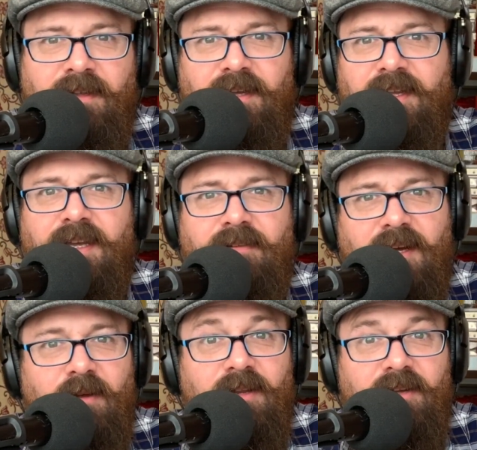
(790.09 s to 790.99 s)
Again,
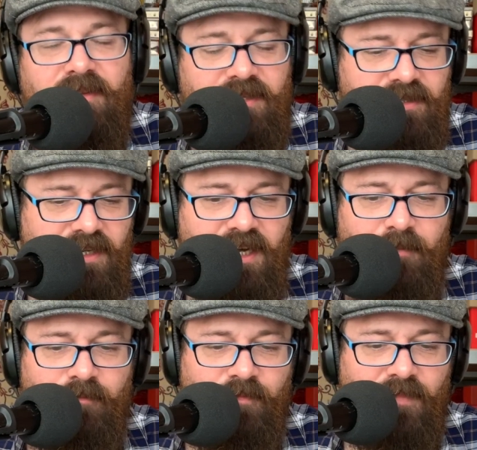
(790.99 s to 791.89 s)
I'll learn this.
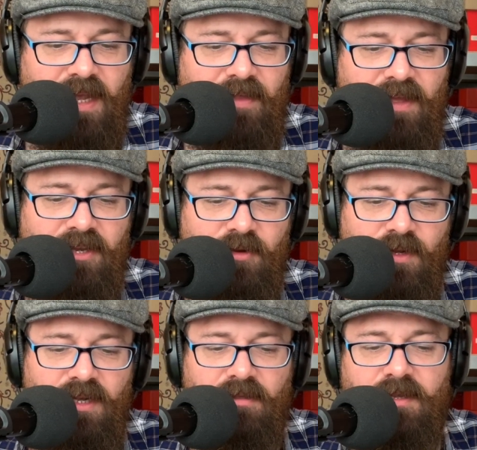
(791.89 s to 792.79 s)
And then you
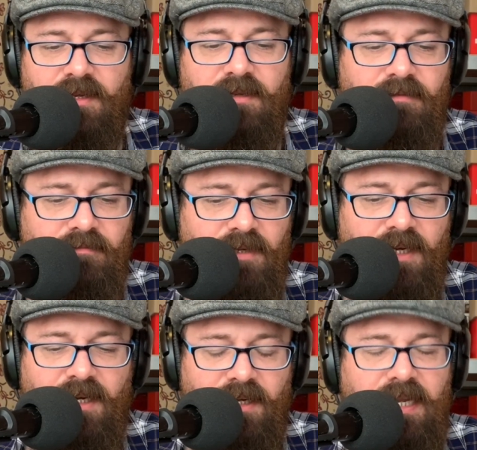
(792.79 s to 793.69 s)
hit the
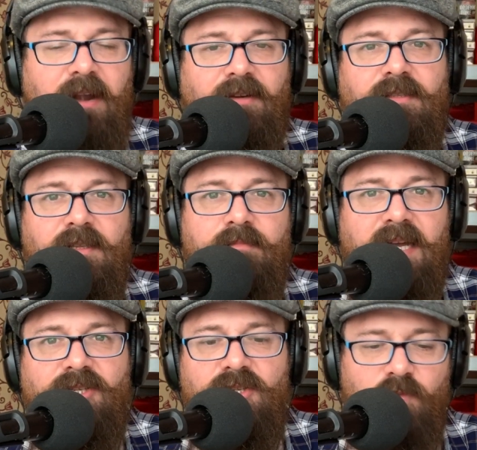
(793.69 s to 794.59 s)
character that
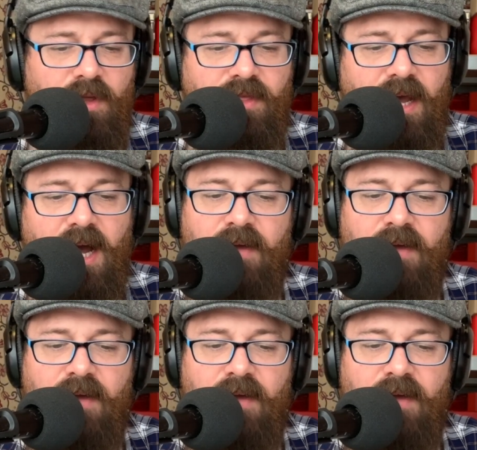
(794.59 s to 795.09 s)
matches with that.